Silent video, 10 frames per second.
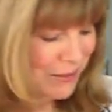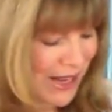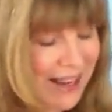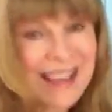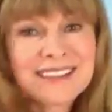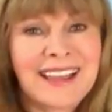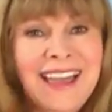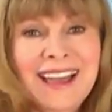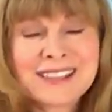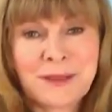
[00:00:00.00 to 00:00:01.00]
but I like
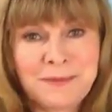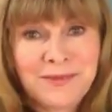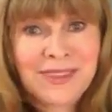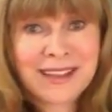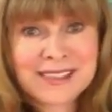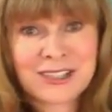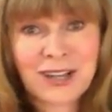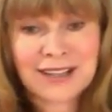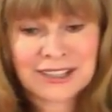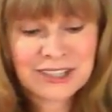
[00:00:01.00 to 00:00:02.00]
to add some nuts and
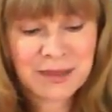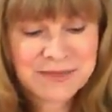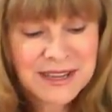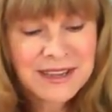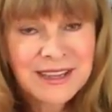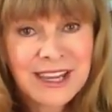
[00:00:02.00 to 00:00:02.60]
chocolate chips.